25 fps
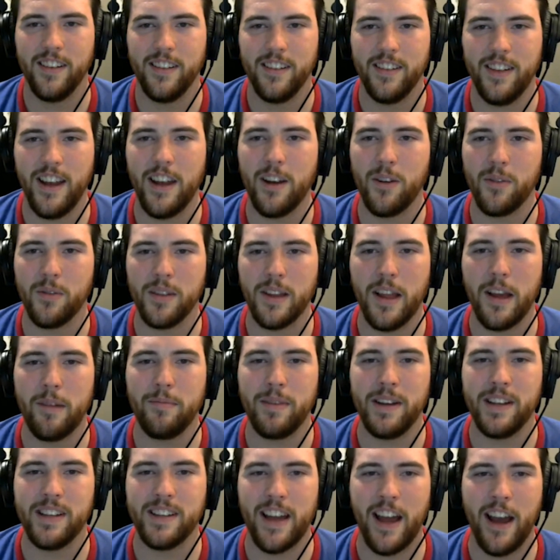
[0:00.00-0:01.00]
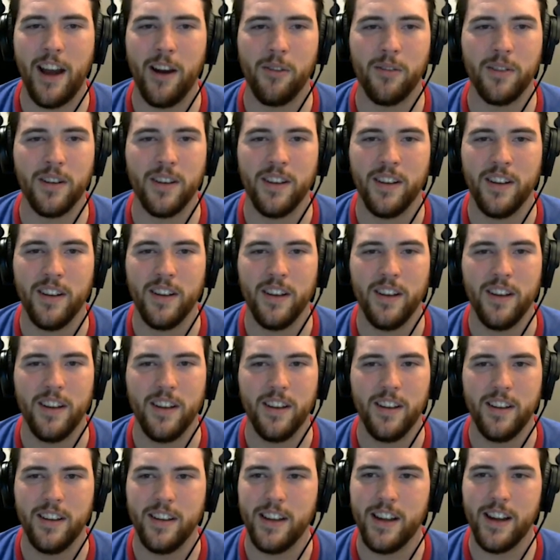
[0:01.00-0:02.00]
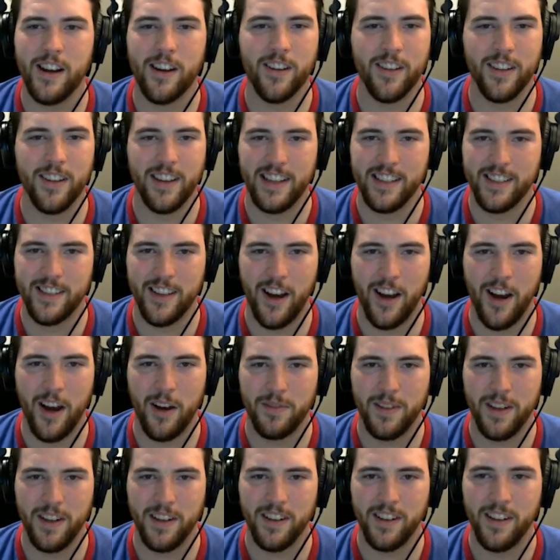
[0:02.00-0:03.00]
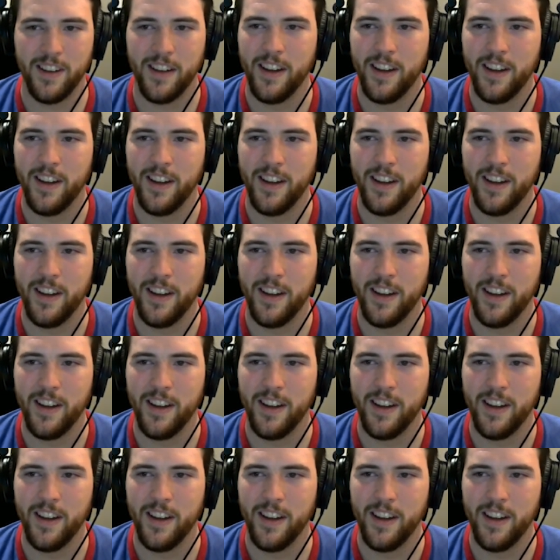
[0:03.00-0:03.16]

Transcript: They don't let me down nearly as often.